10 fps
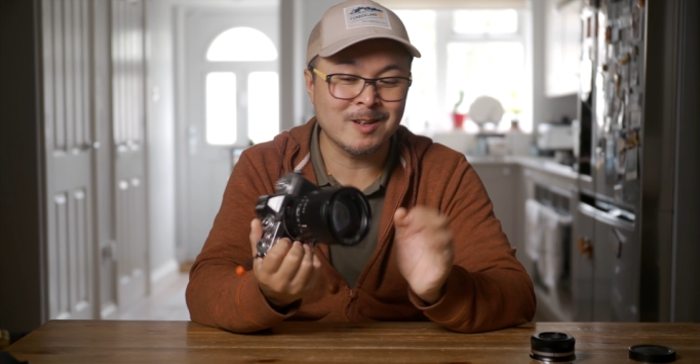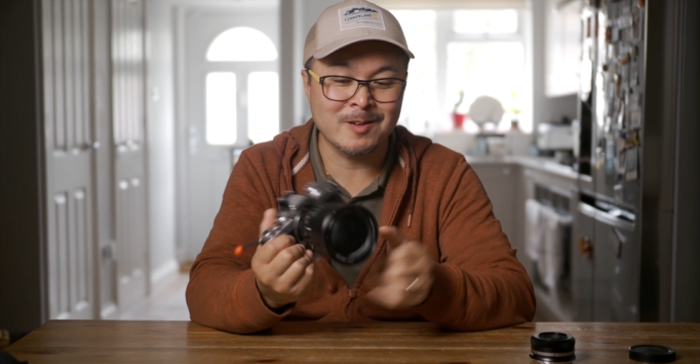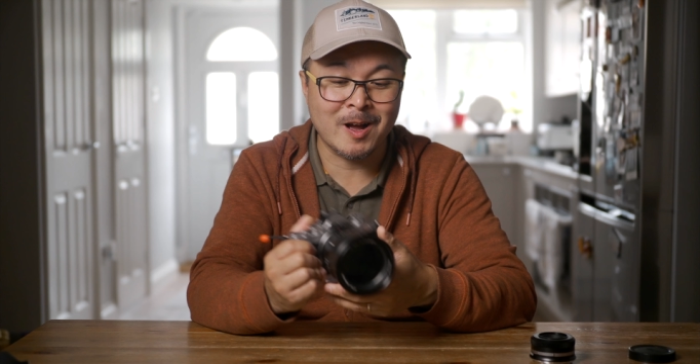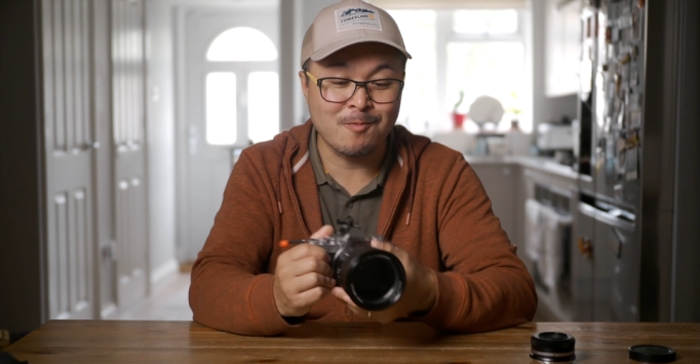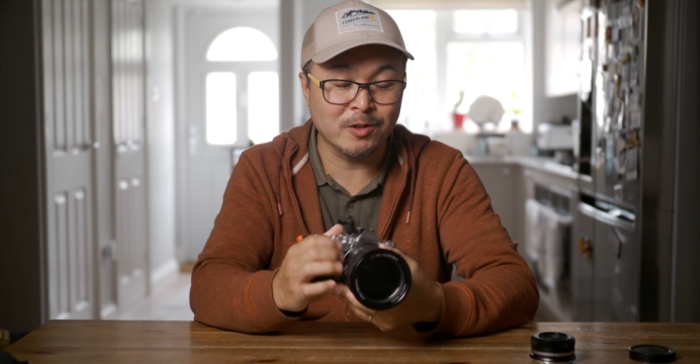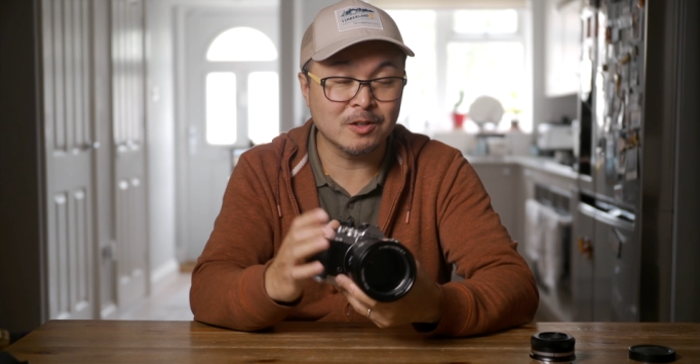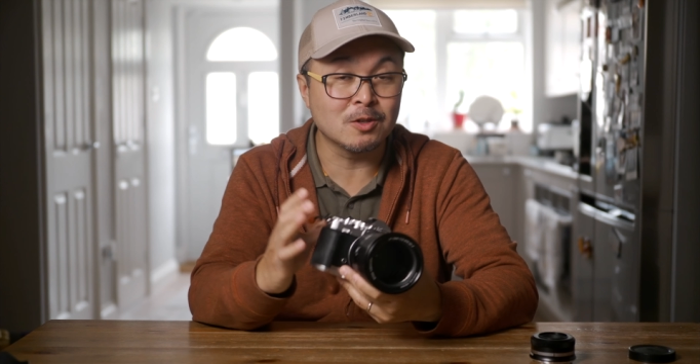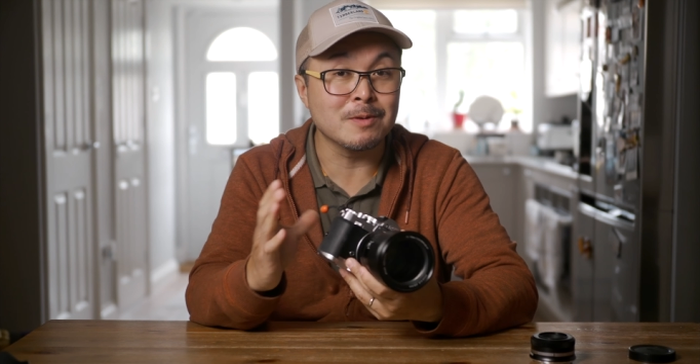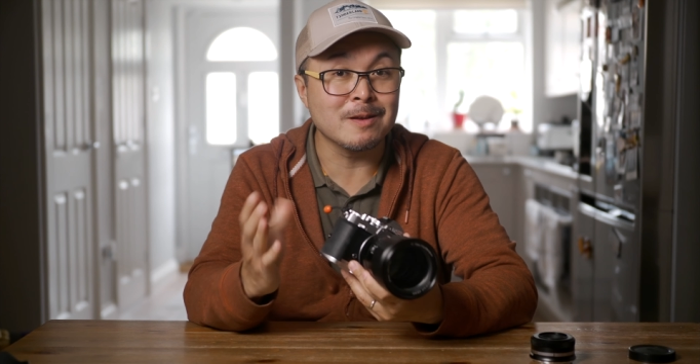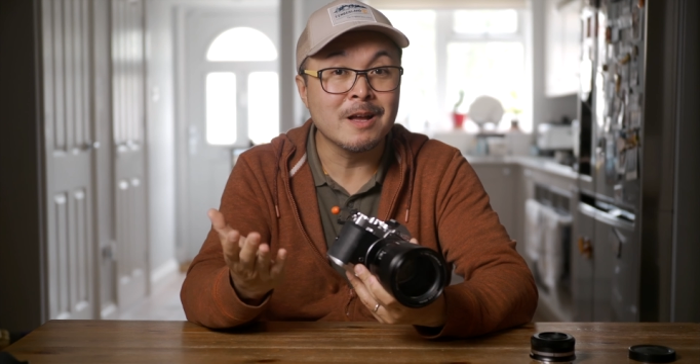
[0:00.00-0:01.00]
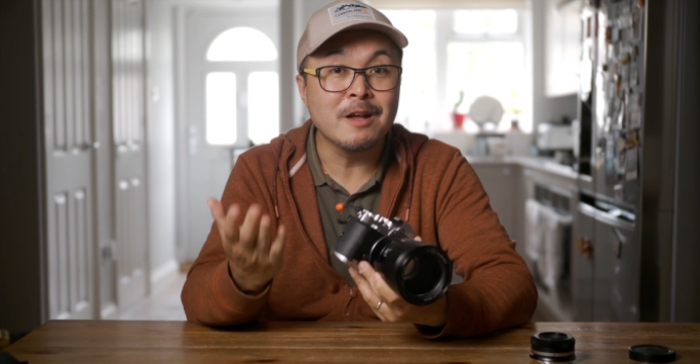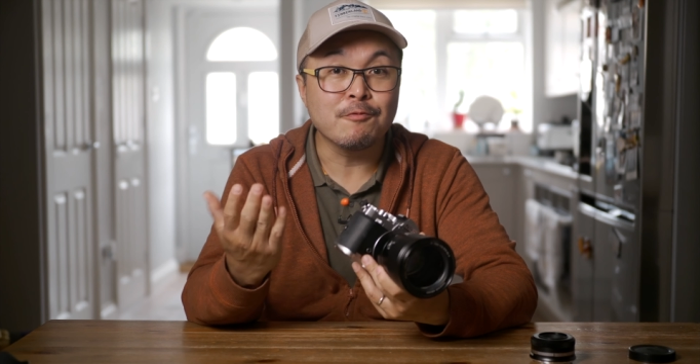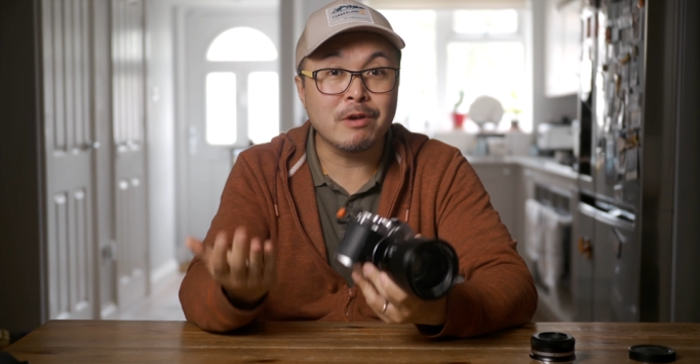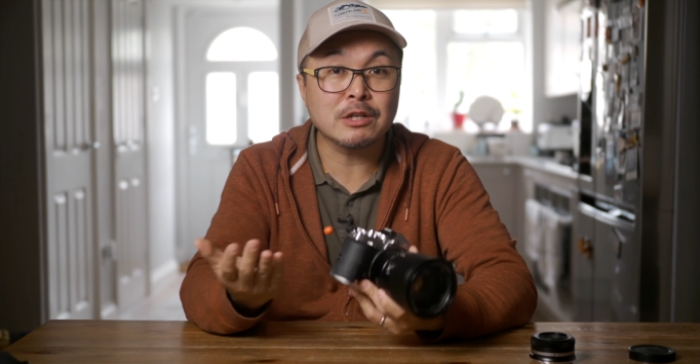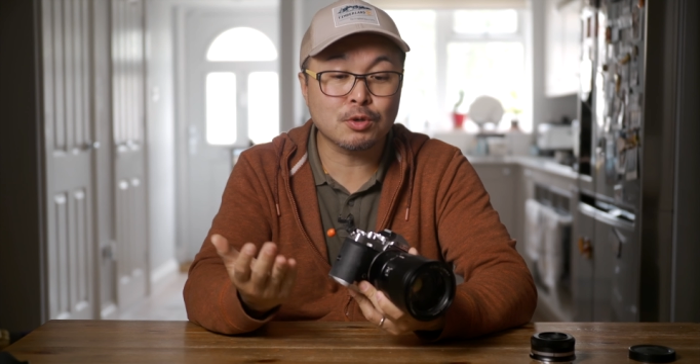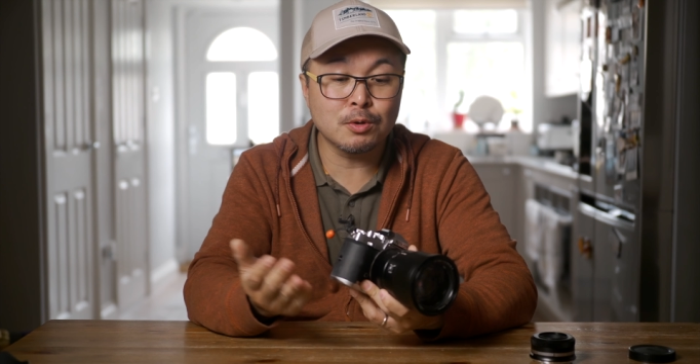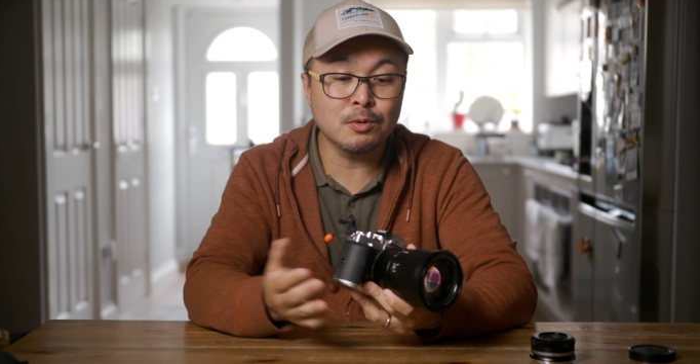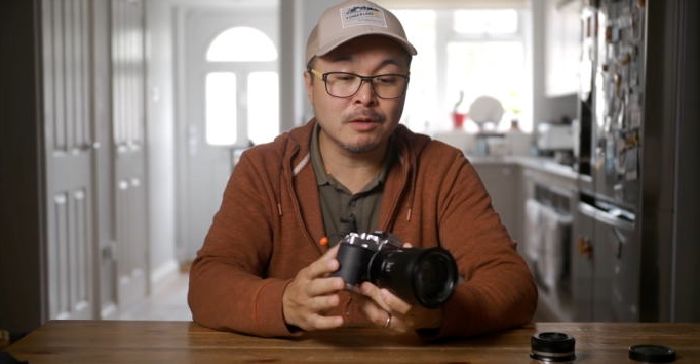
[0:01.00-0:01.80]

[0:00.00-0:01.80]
You know, I wanted to be retro.